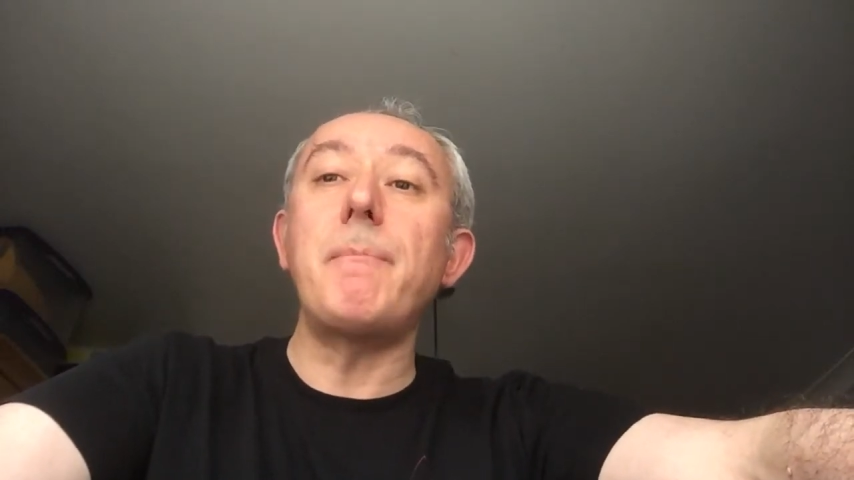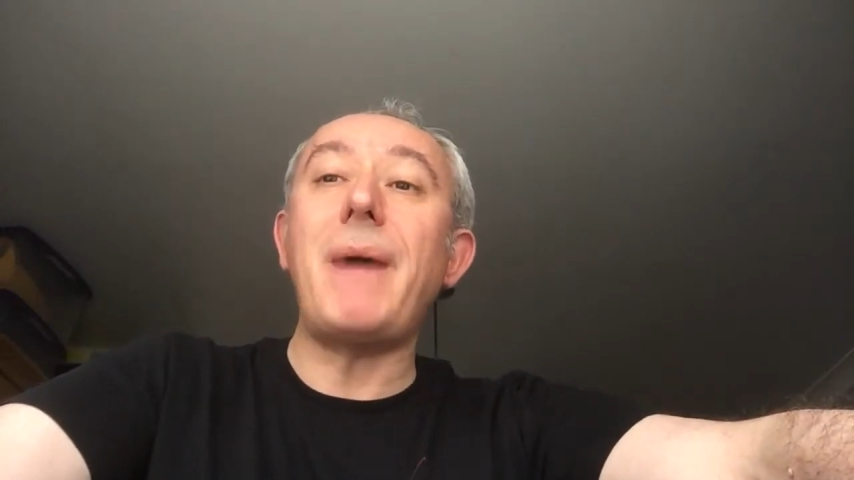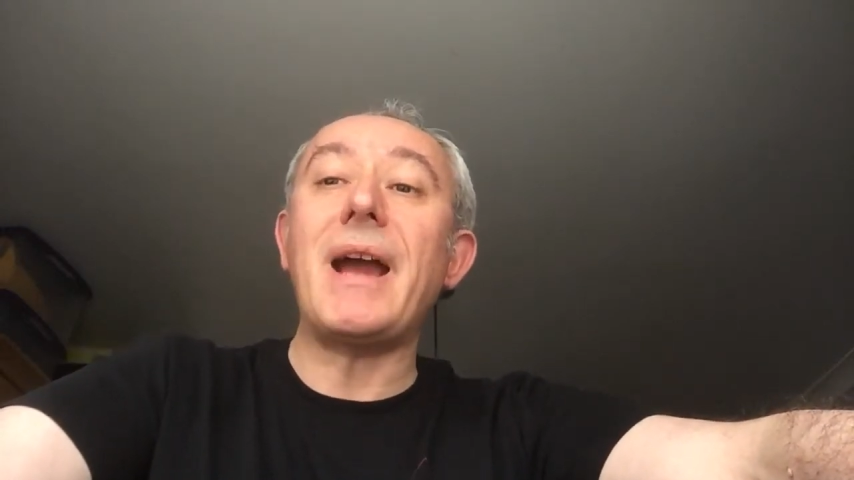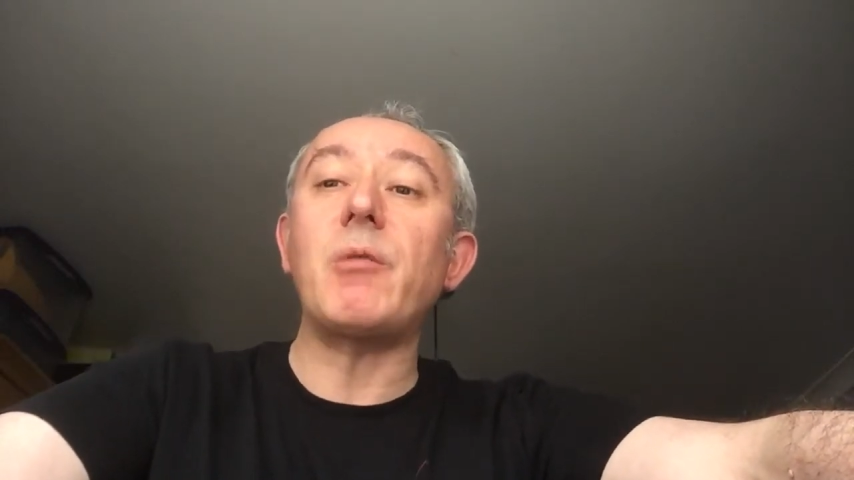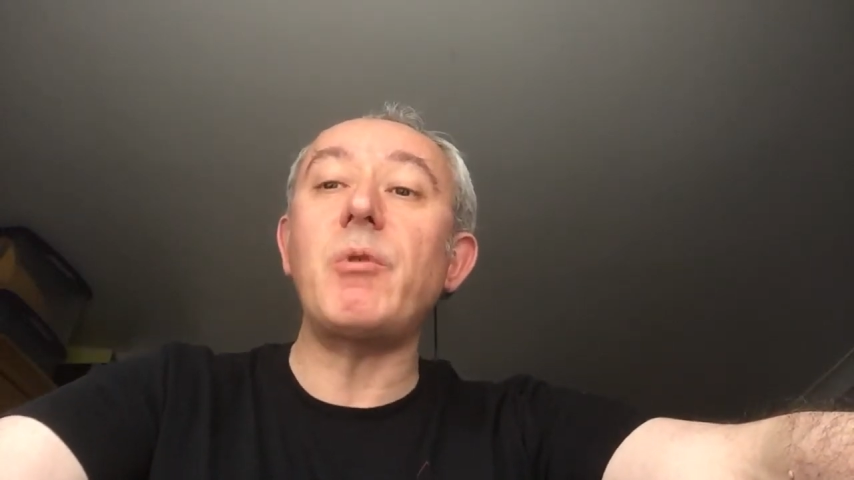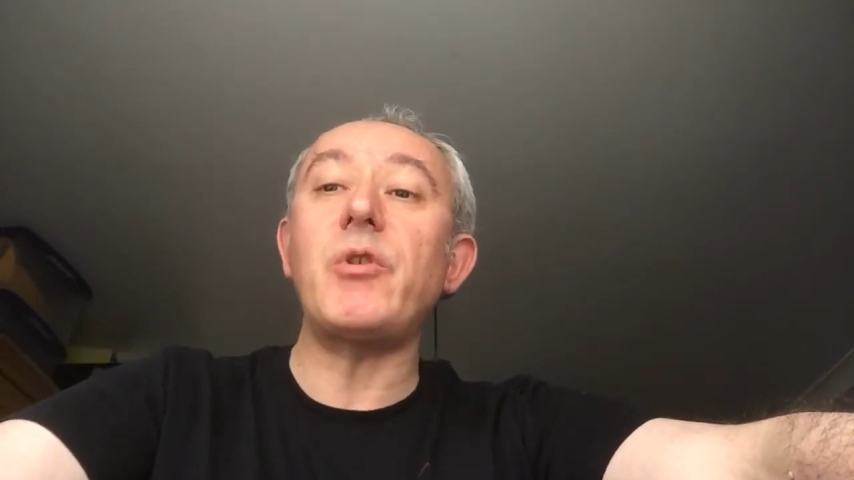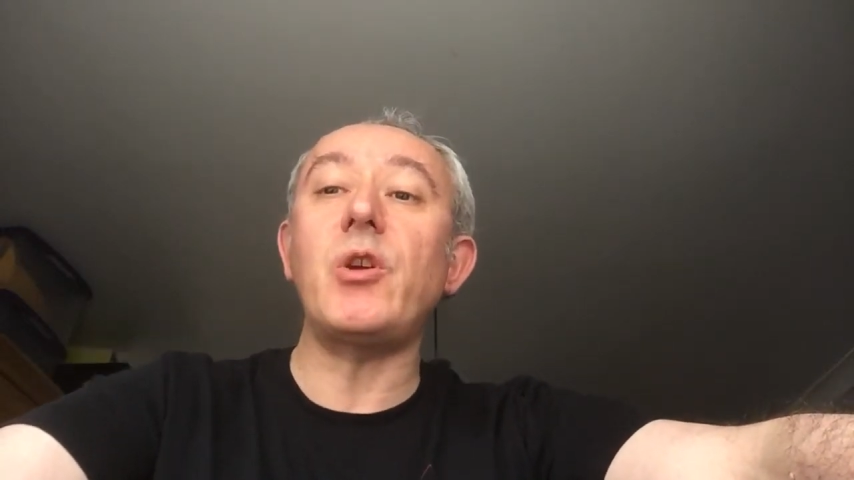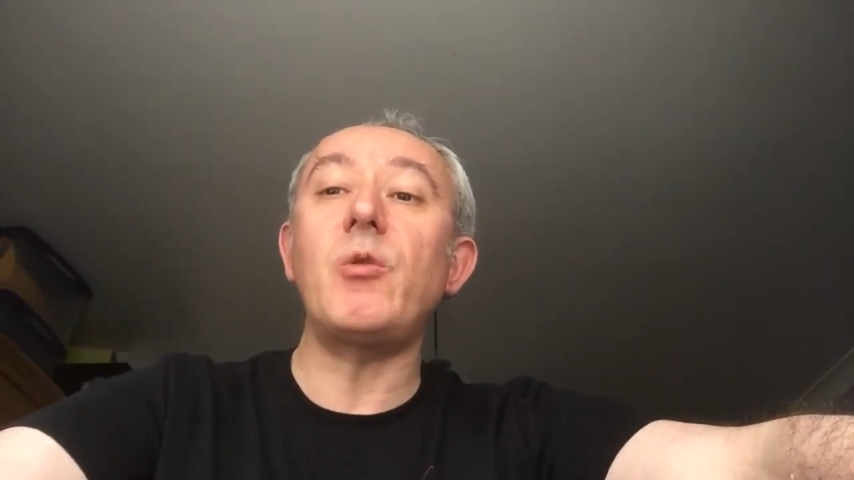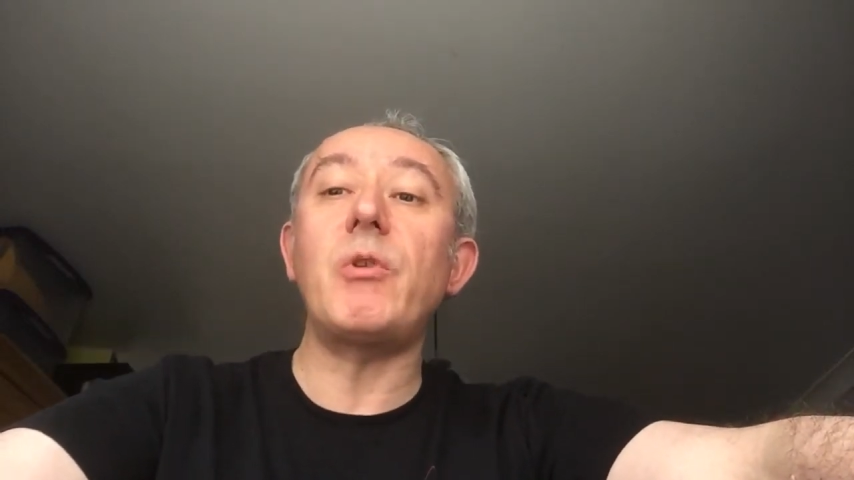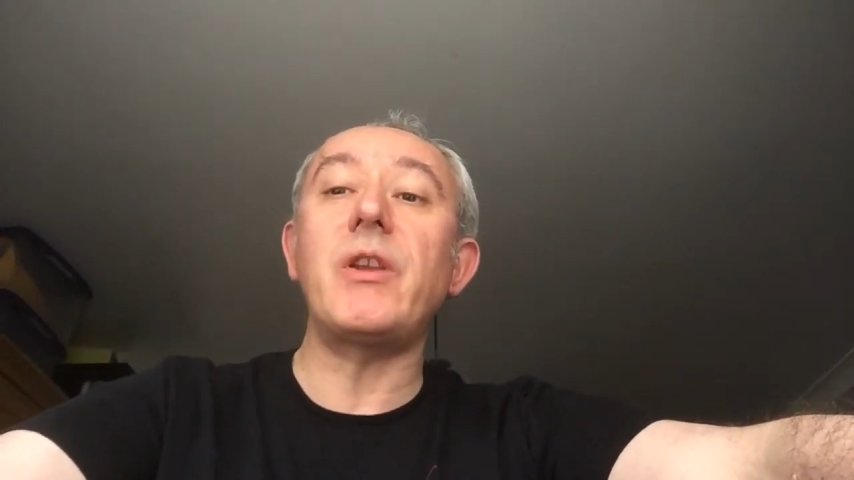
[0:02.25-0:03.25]
back with
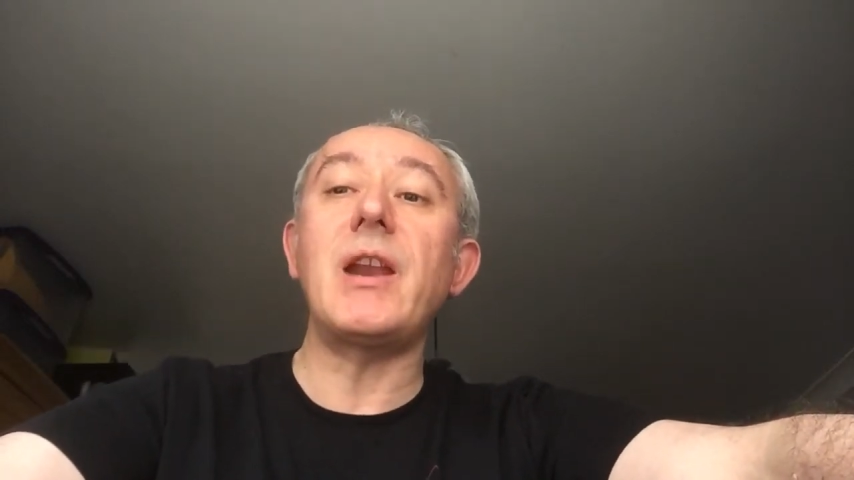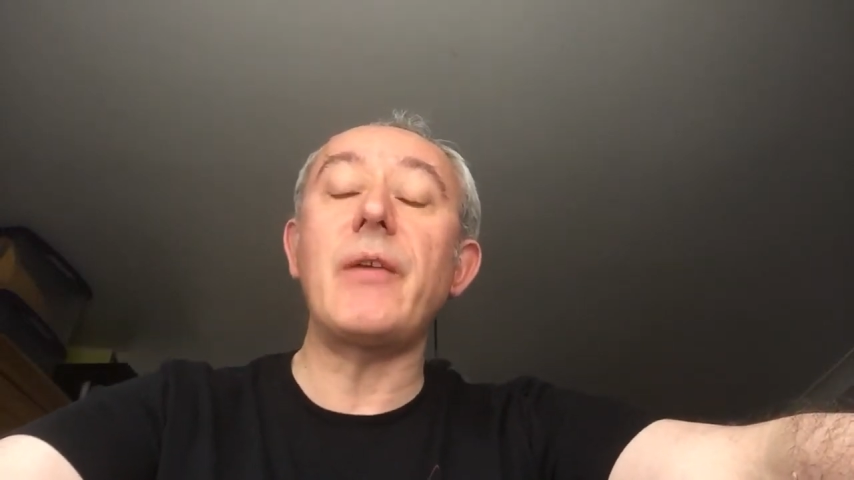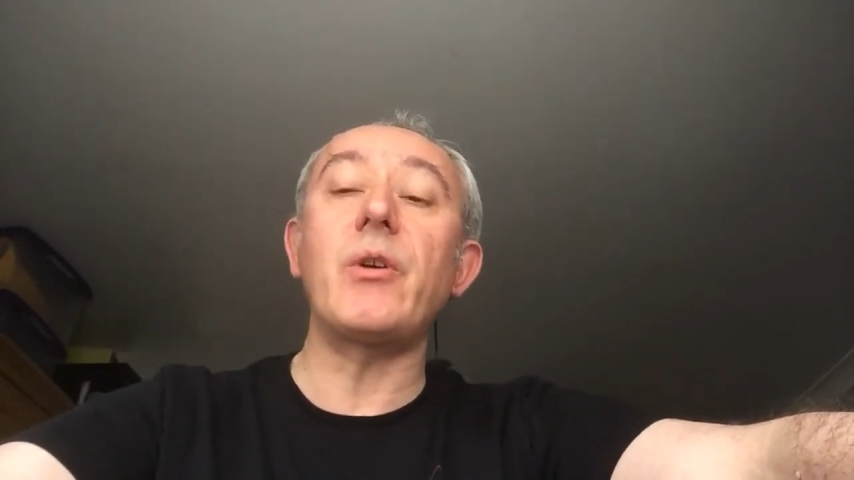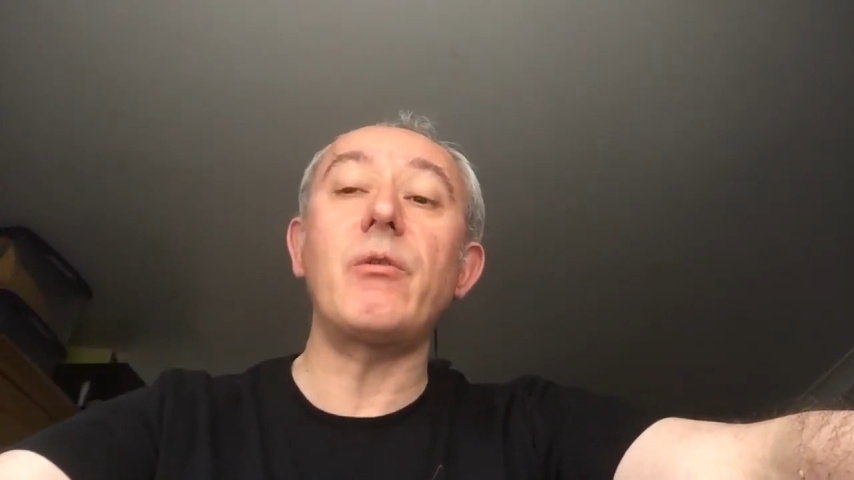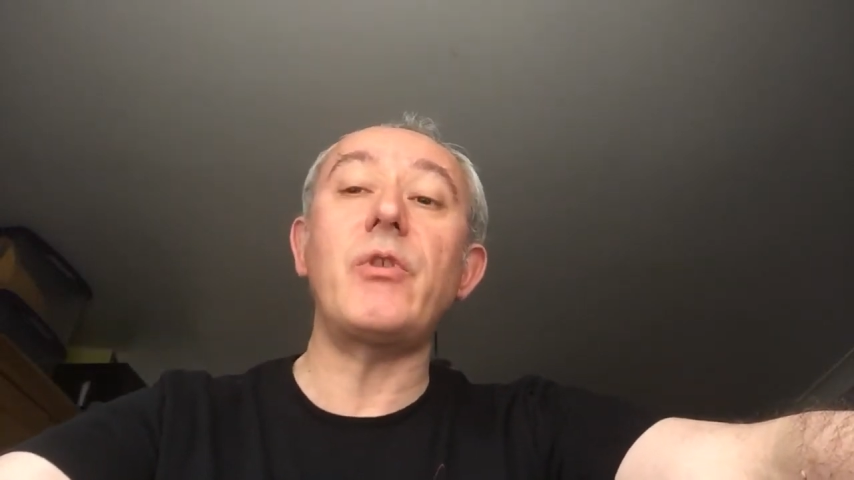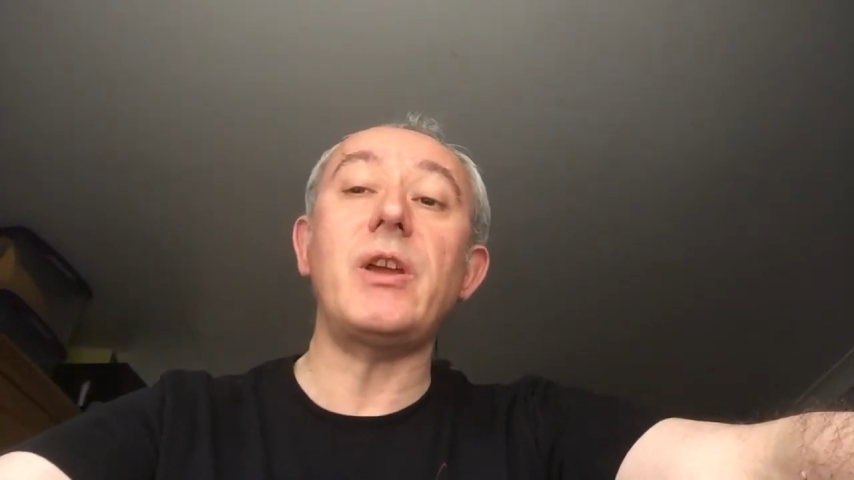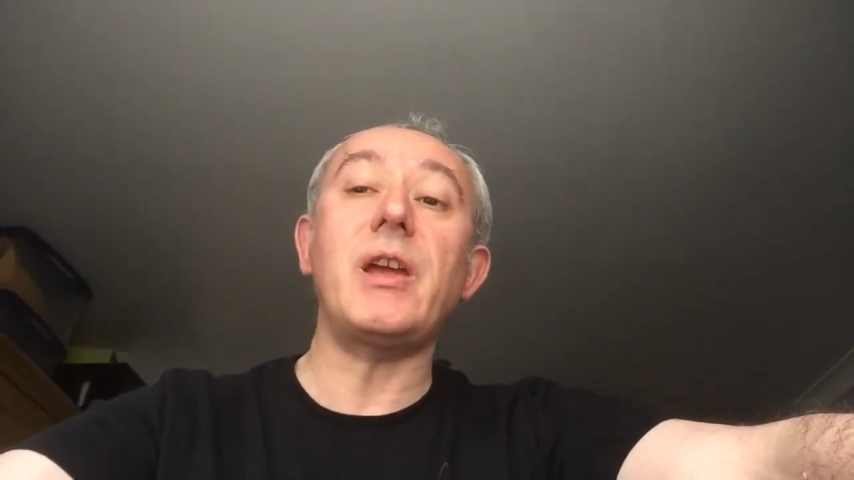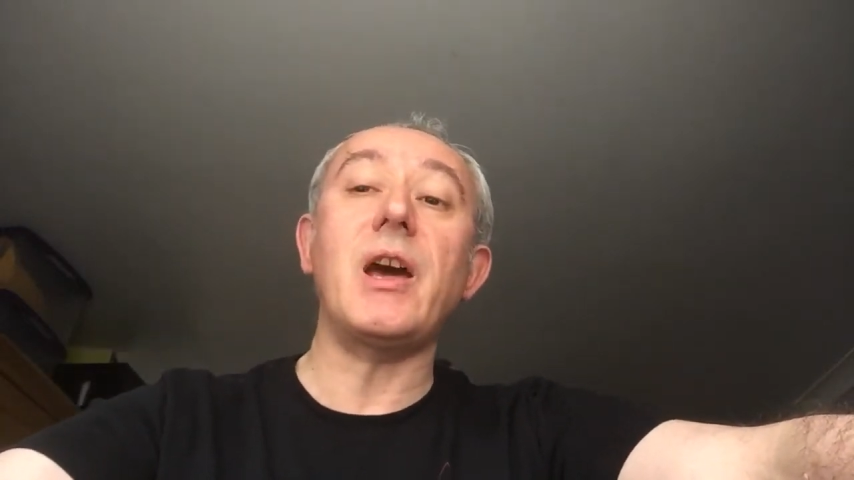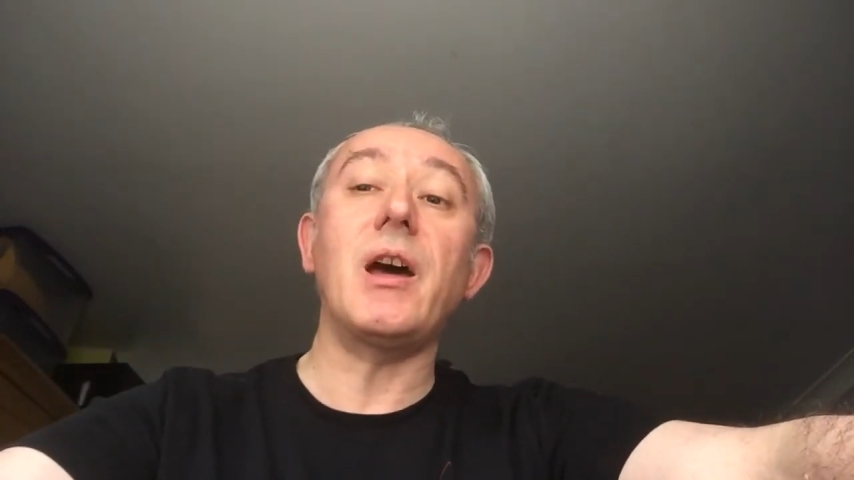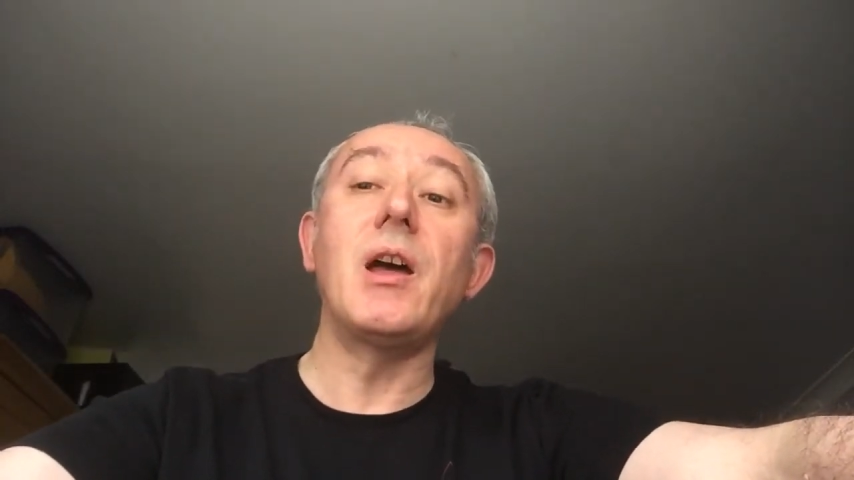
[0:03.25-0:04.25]
you with another of
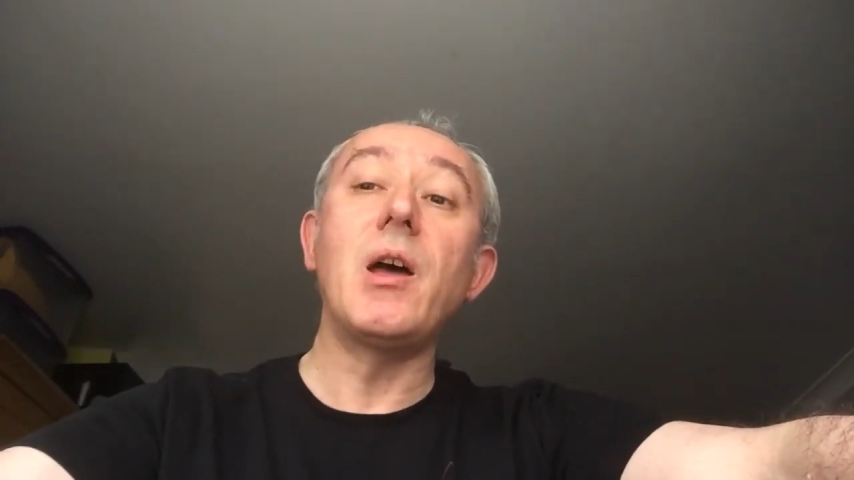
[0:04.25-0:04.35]
the